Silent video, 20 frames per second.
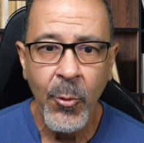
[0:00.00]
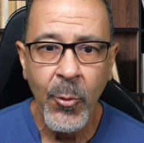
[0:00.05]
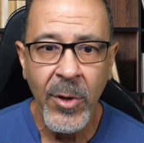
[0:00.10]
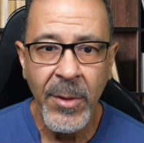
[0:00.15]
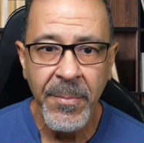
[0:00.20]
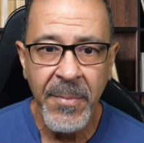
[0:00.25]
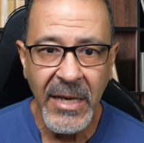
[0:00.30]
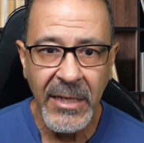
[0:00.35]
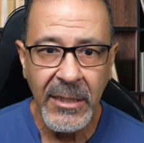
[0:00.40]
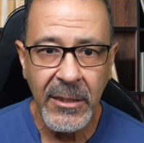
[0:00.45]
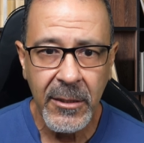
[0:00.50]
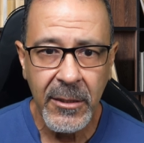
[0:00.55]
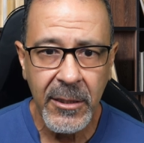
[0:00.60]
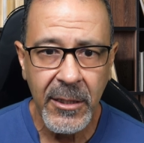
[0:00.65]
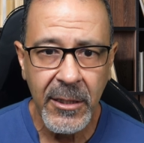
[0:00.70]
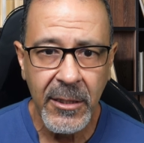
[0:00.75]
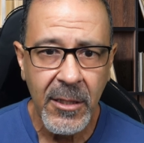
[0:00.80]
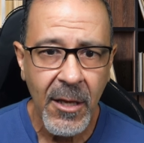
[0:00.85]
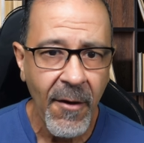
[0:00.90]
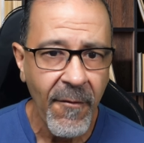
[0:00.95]

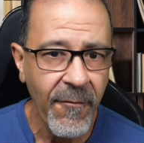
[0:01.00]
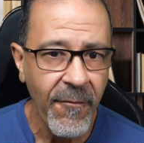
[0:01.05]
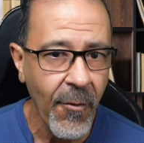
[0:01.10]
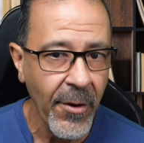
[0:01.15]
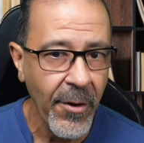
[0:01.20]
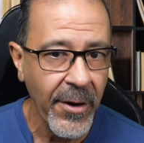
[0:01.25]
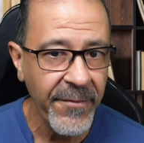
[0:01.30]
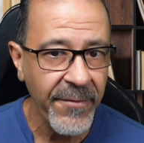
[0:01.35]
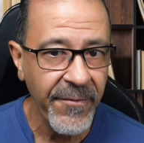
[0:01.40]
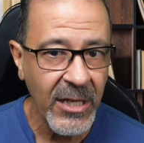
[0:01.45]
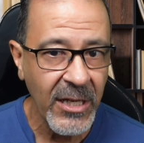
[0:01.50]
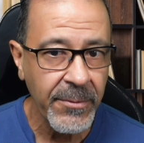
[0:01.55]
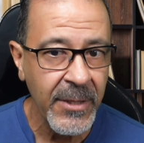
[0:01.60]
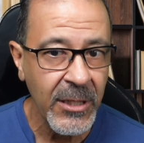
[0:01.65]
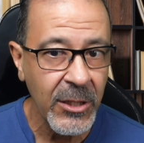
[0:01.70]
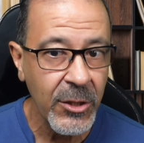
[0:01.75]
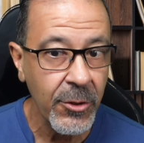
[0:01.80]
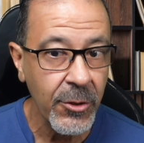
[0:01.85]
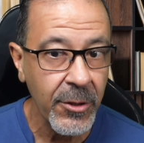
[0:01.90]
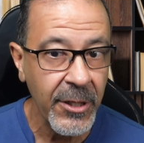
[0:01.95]
remittances, foreign
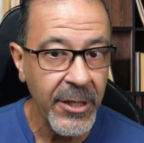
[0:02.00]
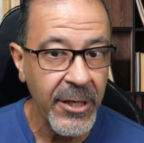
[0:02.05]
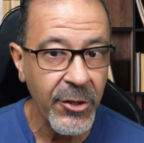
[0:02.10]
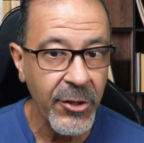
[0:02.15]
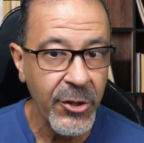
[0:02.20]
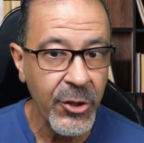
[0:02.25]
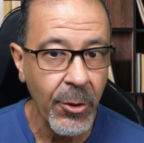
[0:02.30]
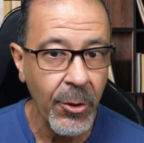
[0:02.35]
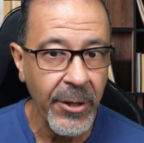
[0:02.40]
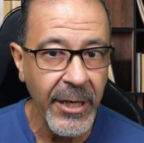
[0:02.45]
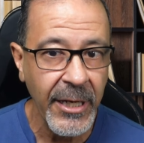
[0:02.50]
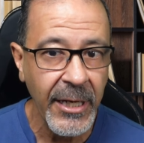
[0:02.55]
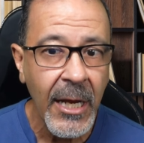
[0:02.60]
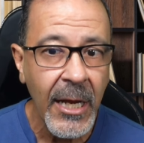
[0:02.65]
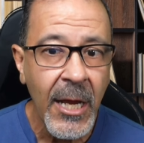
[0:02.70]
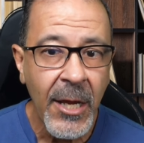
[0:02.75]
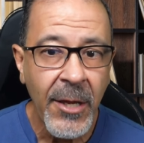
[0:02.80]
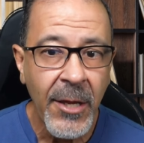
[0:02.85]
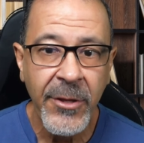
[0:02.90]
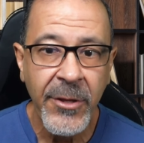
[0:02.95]
investments due to nearshoring,
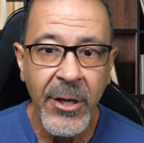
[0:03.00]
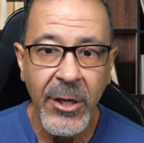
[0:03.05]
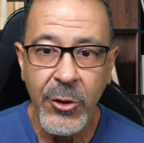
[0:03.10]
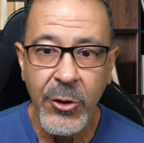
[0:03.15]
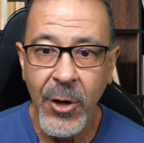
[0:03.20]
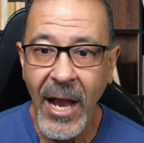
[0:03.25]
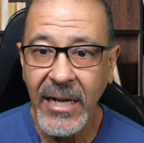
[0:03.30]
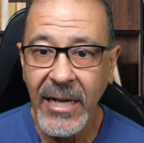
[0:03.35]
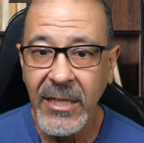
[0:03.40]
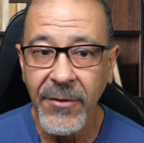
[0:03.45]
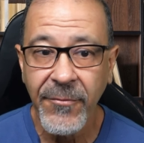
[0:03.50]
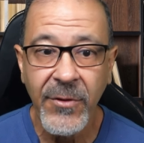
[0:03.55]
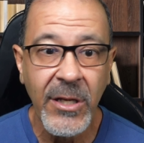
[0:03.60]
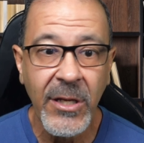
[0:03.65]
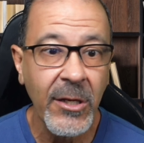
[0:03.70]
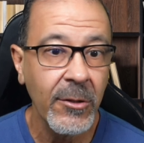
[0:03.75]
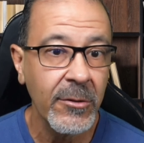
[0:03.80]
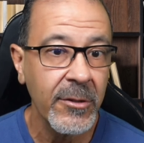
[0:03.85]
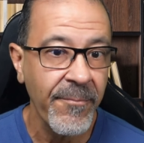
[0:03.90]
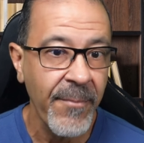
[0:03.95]
the attractive
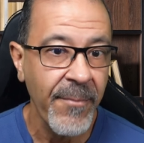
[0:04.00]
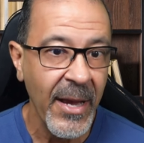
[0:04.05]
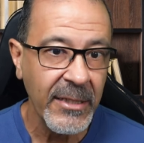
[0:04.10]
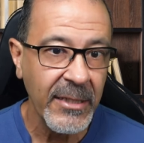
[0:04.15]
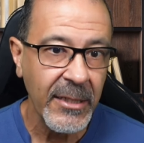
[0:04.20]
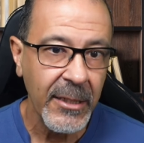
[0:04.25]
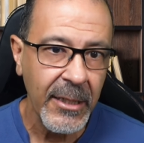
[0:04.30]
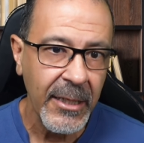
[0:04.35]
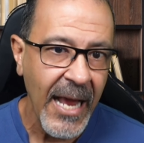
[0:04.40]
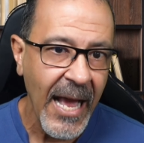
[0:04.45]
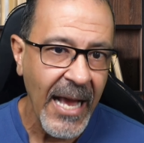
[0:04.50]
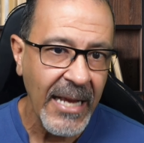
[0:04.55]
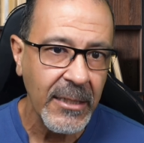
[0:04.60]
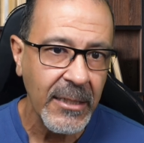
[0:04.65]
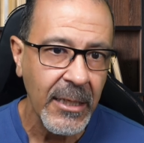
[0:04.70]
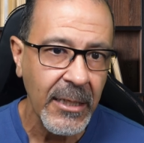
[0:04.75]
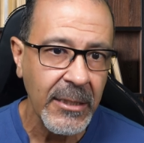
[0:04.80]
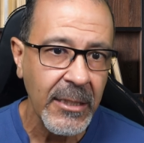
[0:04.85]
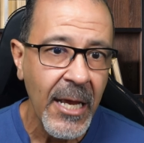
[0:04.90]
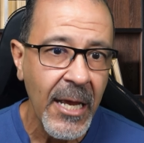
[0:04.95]
yield of Mexican
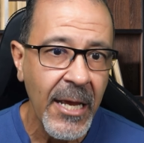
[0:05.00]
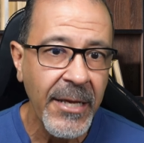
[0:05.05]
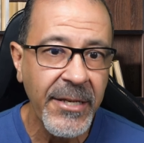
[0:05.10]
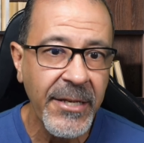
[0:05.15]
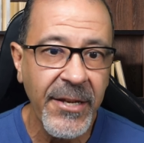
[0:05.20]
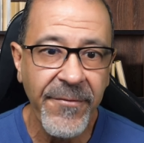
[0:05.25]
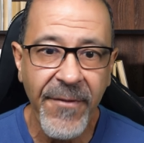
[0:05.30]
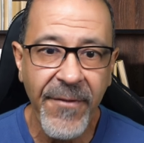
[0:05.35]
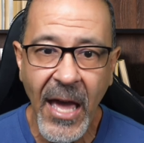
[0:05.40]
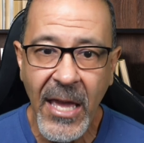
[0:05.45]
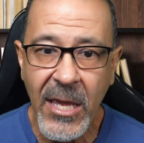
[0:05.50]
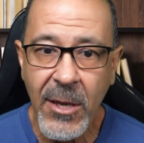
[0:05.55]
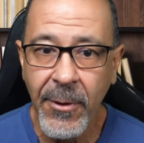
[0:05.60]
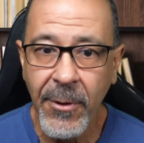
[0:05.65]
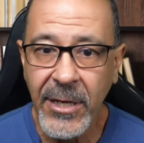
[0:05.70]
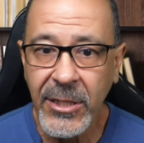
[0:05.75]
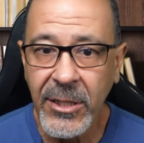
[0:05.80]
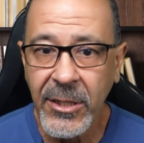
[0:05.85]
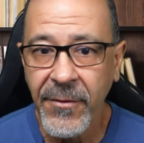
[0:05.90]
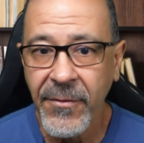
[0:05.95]
assets,
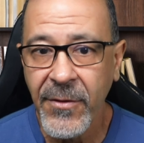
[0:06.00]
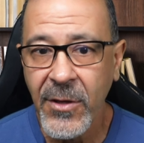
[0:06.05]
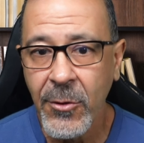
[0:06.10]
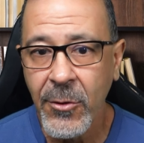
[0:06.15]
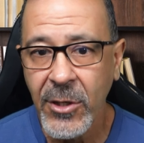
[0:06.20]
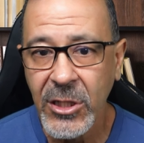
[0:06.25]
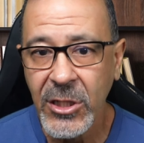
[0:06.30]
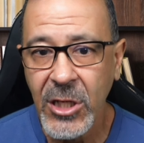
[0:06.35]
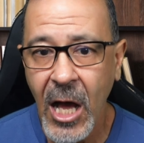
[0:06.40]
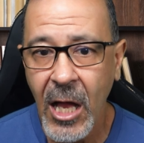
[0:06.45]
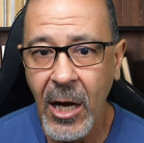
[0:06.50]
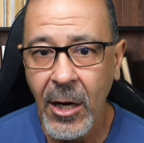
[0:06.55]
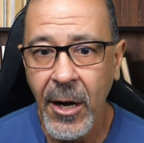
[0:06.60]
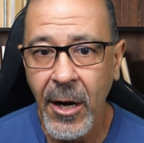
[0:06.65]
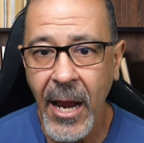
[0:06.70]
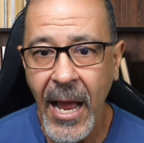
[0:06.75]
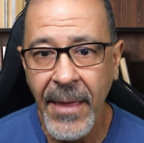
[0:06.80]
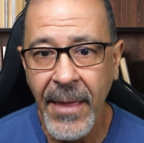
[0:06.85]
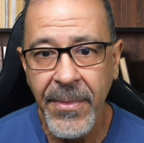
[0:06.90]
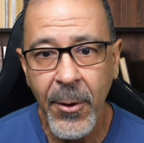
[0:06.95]
devaluation of the US
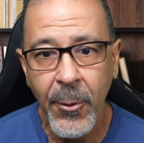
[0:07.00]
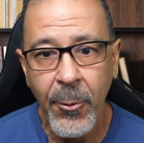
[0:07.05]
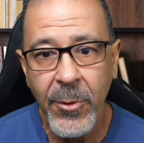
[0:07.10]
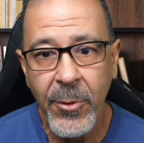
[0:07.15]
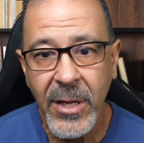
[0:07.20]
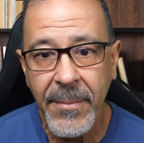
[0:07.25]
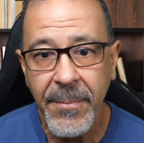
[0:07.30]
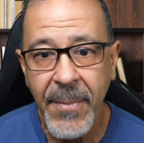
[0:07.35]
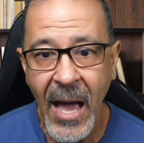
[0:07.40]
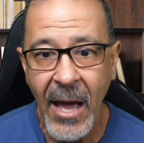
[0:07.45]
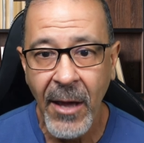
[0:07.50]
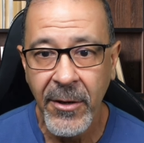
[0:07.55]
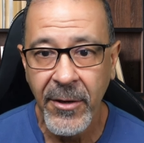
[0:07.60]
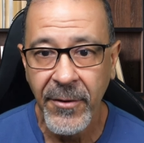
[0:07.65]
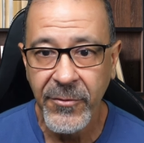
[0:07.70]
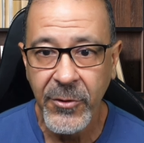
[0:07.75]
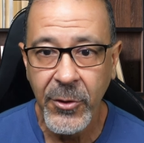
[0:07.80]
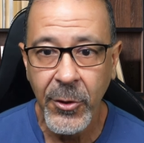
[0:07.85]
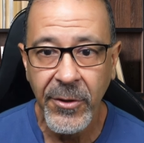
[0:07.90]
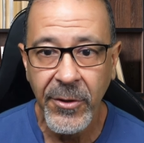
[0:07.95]
dollar, and the rebound
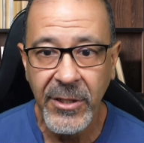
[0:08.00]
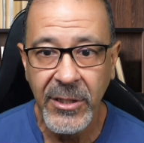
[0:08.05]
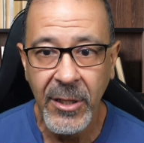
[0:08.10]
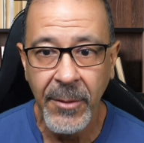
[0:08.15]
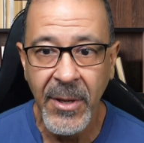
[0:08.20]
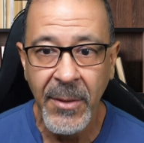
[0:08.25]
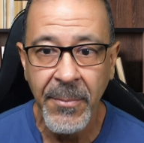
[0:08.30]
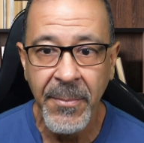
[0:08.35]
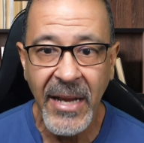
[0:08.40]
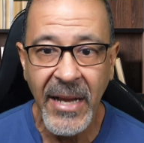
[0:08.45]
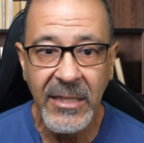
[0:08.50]
of tourism in